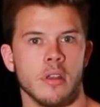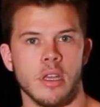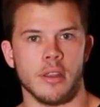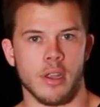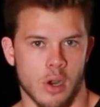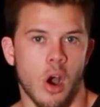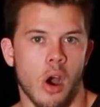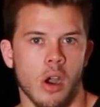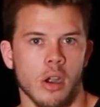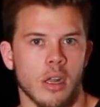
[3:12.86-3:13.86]
in their
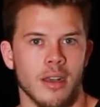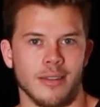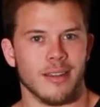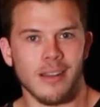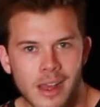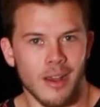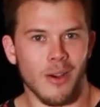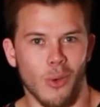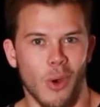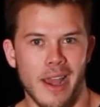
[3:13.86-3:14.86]
car, because
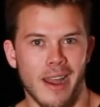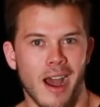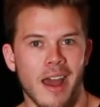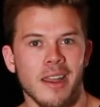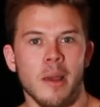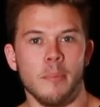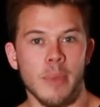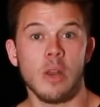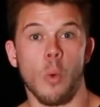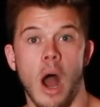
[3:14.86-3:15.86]
why not?
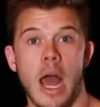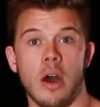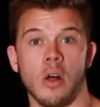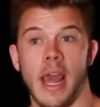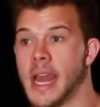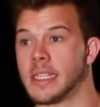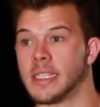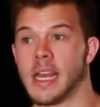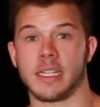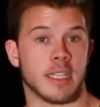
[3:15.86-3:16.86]
Meanwhile,
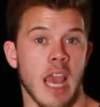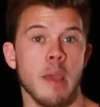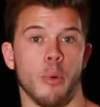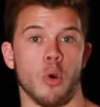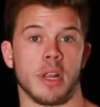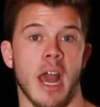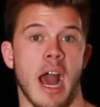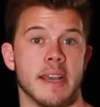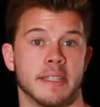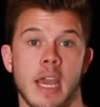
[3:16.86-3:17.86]
Handstand Skateboard
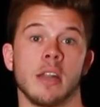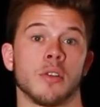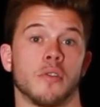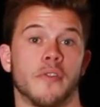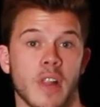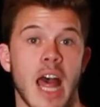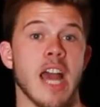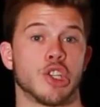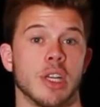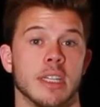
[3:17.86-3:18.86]
Guy is getting a little
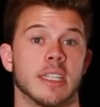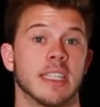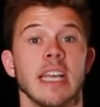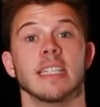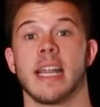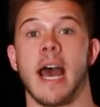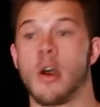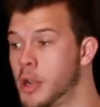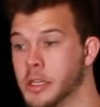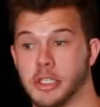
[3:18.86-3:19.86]
flashy and steezing
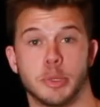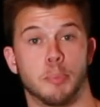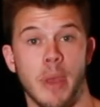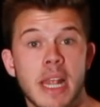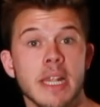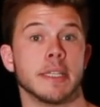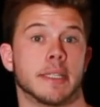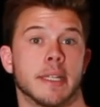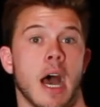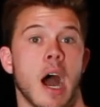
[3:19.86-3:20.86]
out on a spin
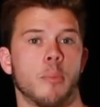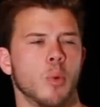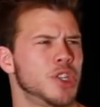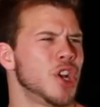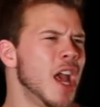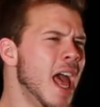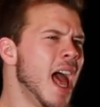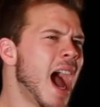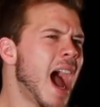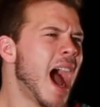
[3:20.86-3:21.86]
stop, which
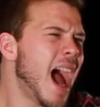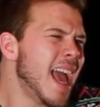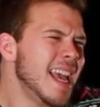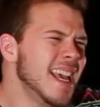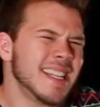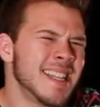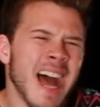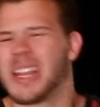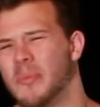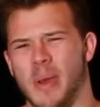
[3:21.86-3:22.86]
is
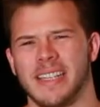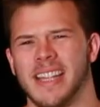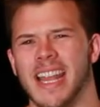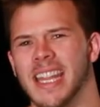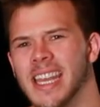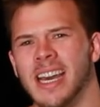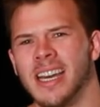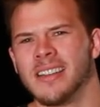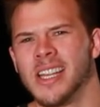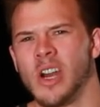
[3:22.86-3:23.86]
not the best
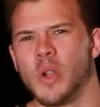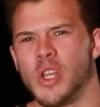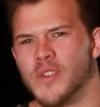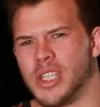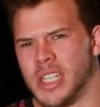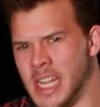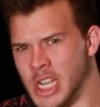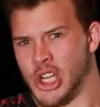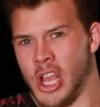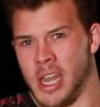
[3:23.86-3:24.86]
idea, you know, when you've just
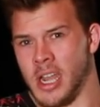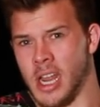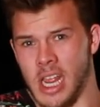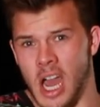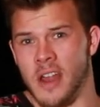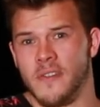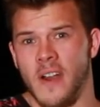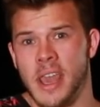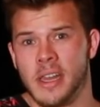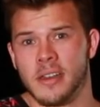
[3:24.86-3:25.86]
initiated a
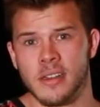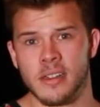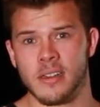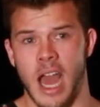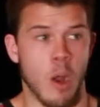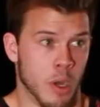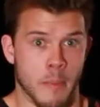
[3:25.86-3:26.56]
gunfight. I would